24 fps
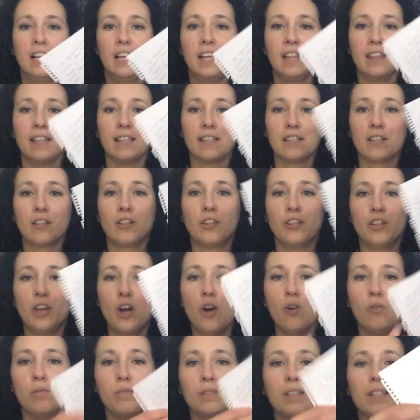this little
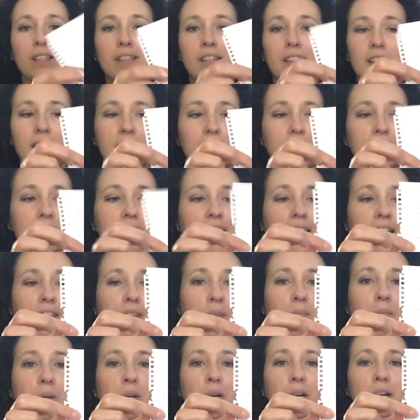note inside the
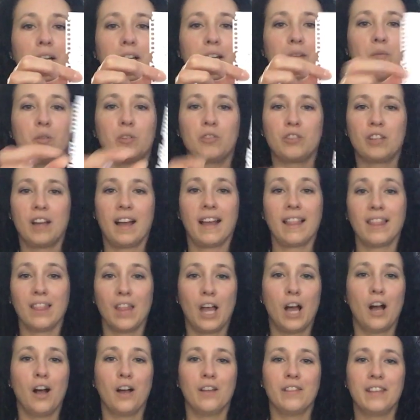book, which I
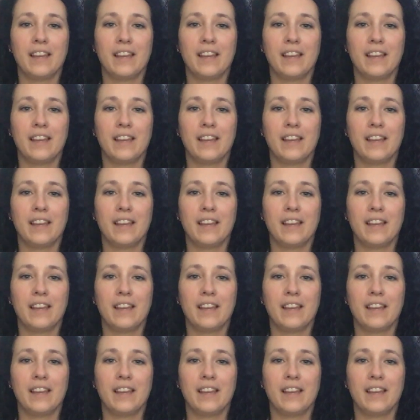love.